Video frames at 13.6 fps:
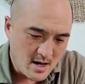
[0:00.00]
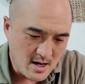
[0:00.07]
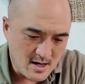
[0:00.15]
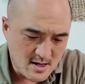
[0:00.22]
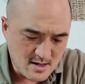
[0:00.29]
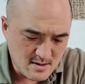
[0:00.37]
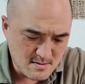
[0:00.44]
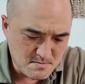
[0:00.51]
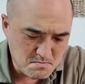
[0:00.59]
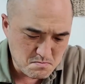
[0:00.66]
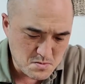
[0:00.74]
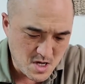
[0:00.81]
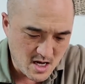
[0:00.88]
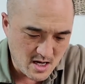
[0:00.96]

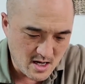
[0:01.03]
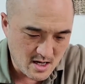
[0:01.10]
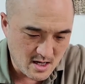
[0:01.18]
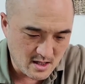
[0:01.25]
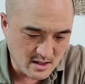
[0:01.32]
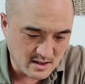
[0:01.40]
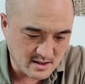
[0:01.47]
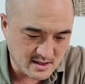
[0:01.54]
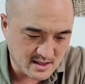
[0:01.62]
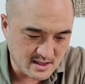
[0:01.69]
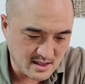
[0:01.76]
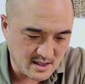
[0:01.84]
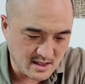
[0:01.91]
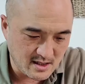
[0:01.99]
Let's
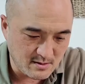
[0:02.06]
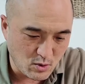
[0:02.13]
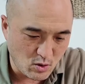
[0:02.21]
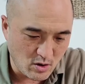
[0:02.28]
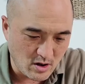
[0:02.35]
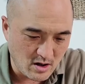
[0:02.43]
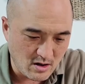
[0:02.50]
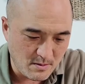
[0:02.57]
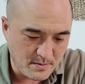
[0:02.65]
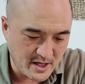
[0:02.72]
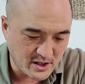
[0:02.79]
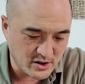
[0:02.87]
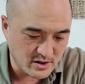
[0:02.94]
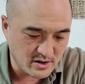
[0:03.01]
see, more
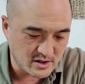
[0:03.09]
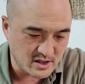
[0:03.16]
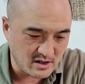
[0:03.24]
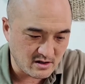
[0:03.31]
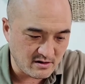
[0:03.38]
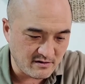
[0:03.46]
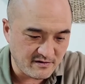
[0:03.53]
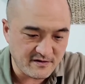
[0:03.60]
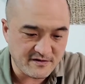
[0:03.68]
pictures of